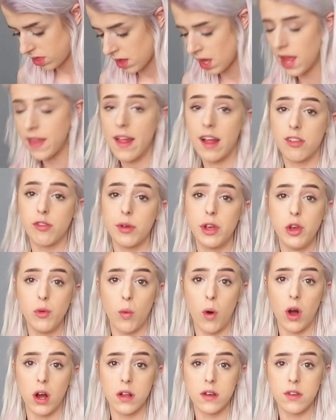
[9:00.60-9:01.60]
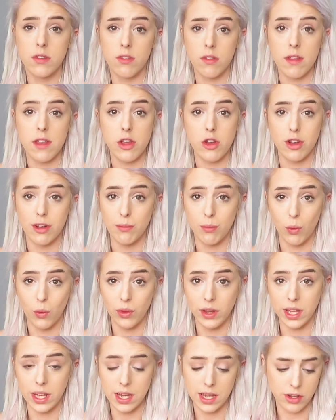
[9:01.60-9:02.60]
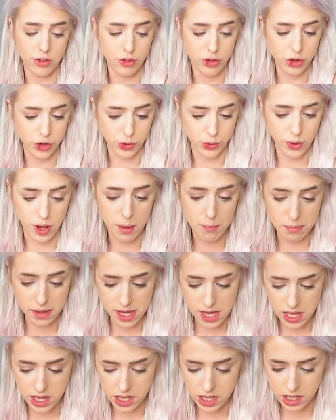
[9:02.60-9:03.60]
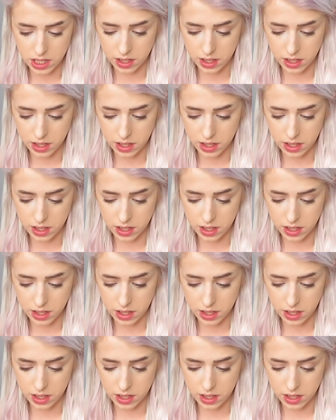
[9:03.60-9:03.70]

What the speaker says: And that's what you want, so then you can mold it into a beak.